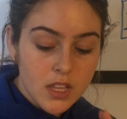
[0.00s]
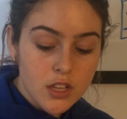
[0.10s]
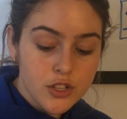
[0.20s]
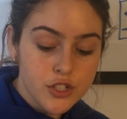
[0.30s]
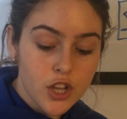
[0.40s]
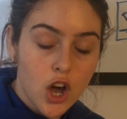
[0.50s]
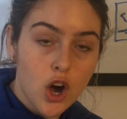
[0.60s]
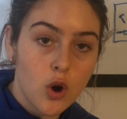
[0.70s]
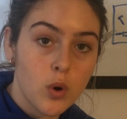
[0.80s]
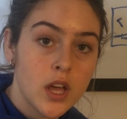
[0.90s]

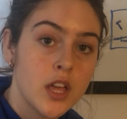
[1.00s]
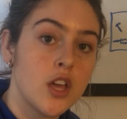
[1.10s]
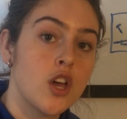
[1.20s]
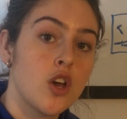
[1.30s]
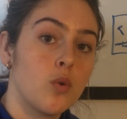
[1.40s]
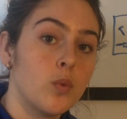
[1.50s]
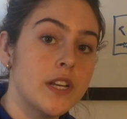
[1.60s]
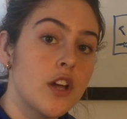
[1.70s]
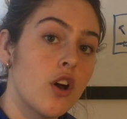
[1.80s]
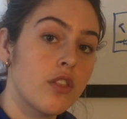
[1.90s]
So we
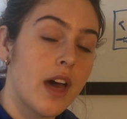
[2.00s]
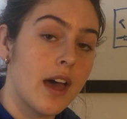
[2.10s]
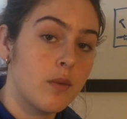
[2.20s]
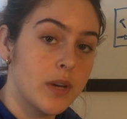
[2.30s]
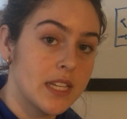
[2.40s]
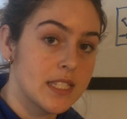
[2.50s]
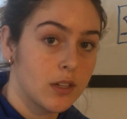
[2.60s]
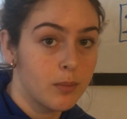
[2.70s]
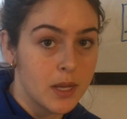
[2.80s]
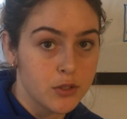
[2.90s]
know that we can
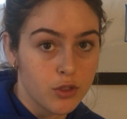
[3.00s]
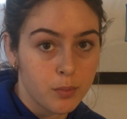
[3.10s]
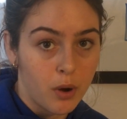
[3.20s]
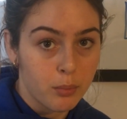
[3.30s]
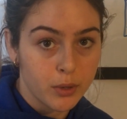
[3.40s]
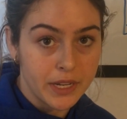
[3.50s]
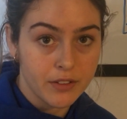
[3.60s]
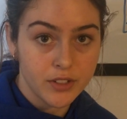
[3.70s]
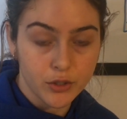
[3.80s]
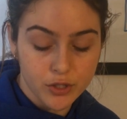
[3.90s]
still measure the property
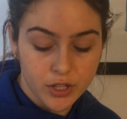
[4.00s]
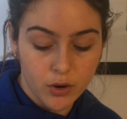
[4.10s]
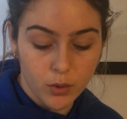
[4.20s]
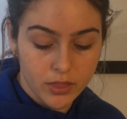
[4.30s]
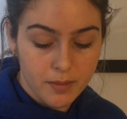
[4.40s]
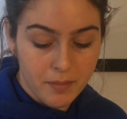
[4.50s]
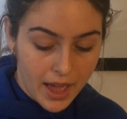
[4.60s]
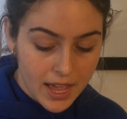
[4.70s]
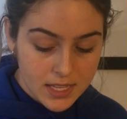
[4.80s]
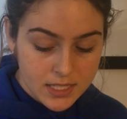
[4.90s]
of inertia or the
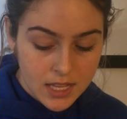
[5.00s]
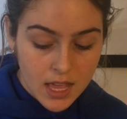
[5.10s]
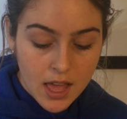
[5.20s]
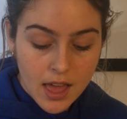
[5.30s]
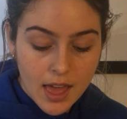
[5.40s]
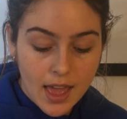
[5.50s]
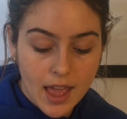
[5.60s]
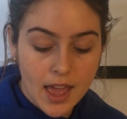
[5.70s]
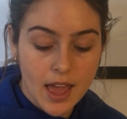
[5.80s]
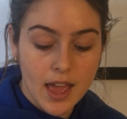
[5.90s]
mass.
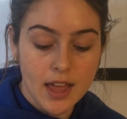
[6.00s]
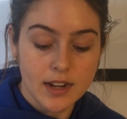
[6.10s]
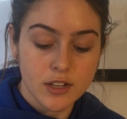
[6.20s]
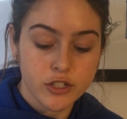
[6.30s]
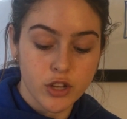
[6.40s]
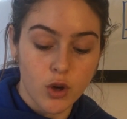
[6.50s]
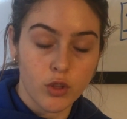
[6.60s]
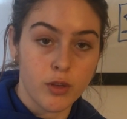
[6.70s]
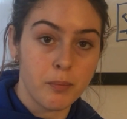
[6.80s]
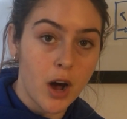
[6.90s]
And so
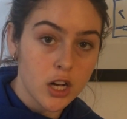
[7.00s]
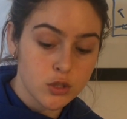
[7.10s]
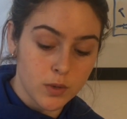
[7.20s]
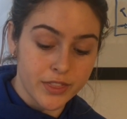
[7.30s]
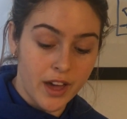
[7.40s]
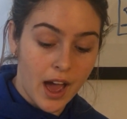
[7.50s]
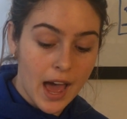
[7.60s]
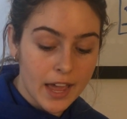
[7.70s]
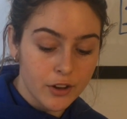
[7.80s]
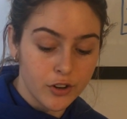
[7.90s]
the box with the
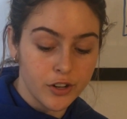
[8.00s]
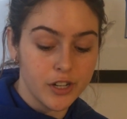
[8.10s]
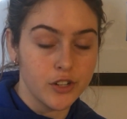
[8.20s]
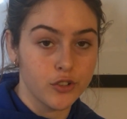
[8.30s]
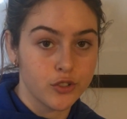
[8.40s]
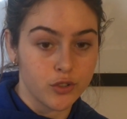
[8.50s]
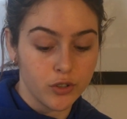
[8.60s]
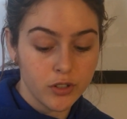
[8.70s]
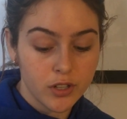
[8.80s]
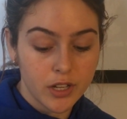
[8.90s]
higher
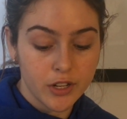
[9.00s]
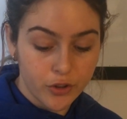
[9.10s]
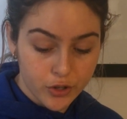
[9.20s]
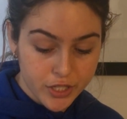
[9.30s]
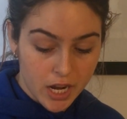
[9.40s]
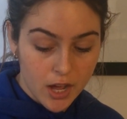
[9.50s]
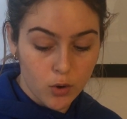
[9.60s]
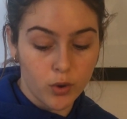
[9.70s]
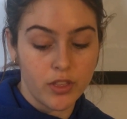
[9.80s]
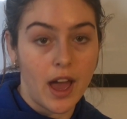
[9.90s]
inertia
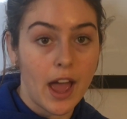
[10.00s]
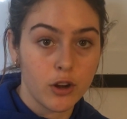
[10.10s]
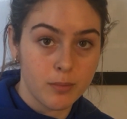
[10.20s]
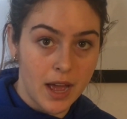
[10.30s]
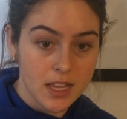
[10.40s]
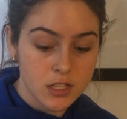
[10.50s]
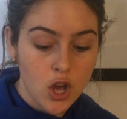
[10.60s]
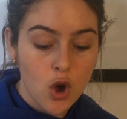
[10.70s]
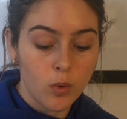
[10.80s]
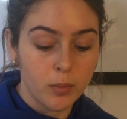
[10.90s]
or the higher mass
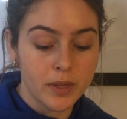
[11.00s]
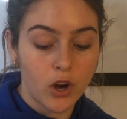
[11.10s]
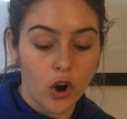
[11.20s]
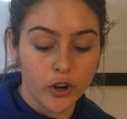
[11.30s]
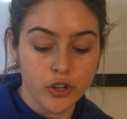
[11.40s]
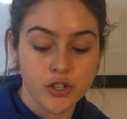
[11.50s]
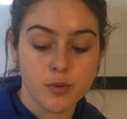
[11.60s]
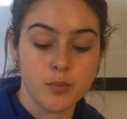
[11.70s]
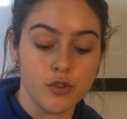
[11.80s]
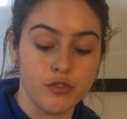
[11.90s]
will be harder to
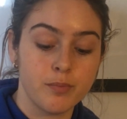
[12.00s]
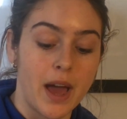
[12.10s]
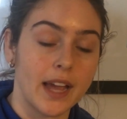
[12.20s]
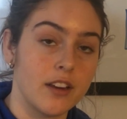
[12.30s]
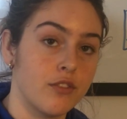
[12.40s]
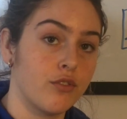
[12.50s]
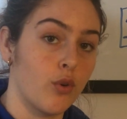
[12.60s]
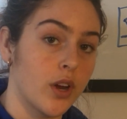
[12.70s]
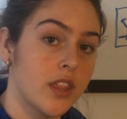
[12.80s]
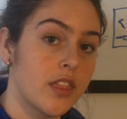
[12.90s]
move back and
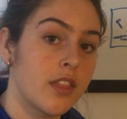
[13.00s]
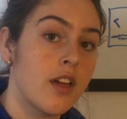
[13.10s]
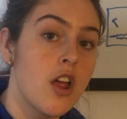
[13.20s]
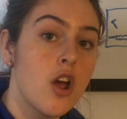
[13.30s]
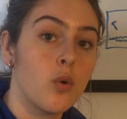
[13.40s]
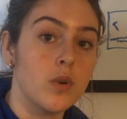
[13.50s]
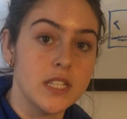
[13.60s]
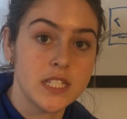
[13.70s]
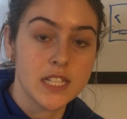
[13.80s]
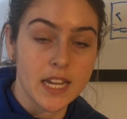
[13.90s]
forth
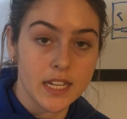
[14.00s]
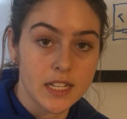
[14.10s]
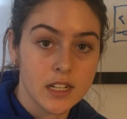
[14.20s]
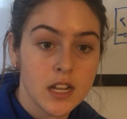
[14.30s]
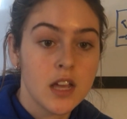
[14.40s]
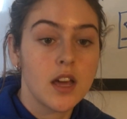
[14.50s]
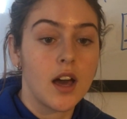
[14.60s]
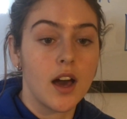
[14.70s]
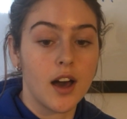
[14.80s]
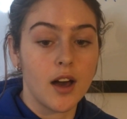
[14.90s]
when shaken.
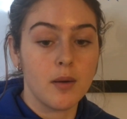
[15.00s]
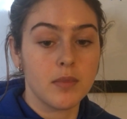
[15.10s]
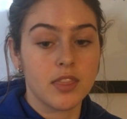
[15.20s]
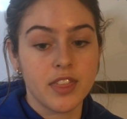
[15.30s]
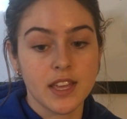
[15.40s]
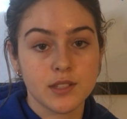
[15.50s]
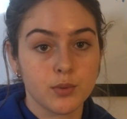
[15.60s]
This